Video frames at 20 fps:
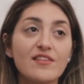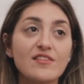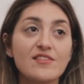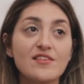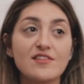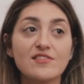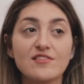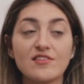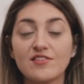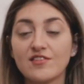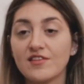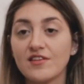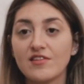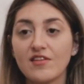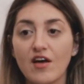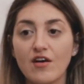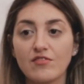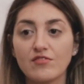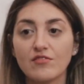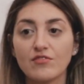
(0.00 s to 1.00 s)

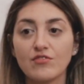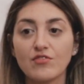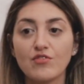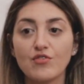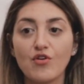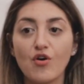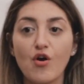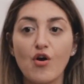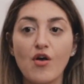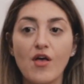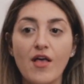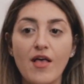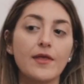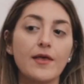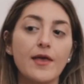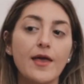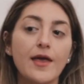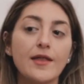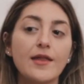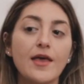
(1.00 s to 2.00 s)
63,000 euro
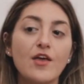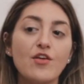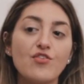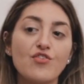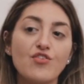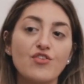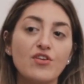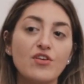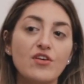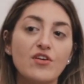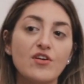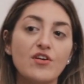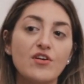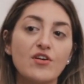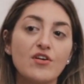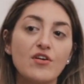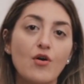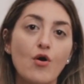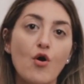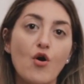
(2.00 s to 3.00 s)
an
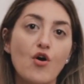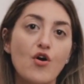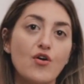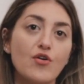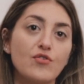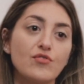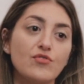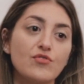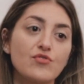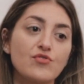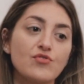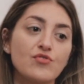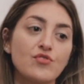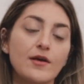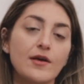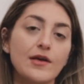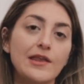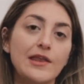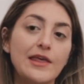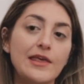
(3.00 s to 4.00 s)
engineer earns
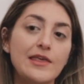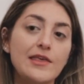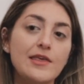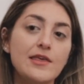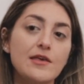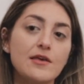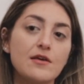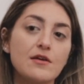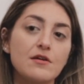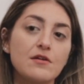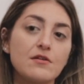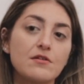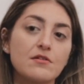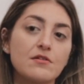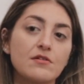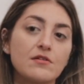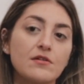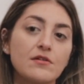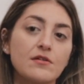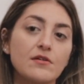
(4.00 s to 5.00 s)
in a year
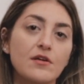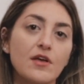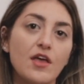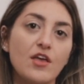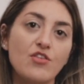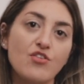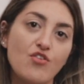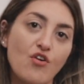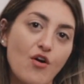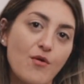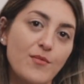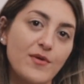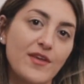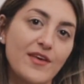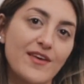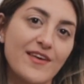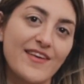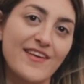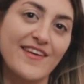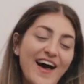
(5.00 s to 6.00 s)
in
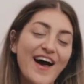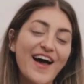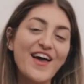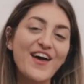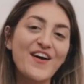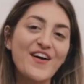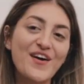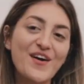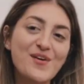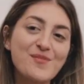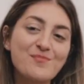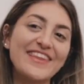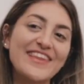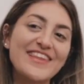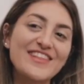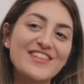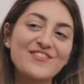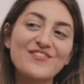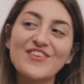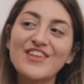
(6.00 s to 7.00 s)
Germany. I hope
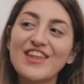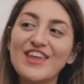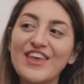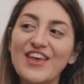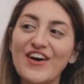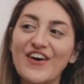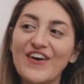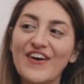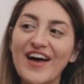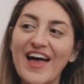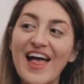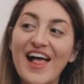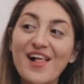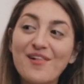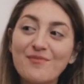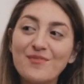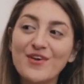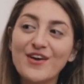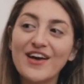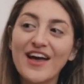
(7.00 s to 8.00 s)
this video
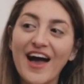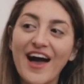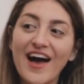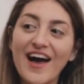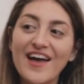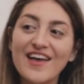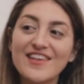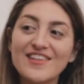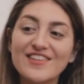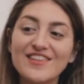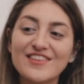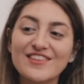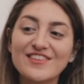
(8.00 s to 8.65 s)
helped you guys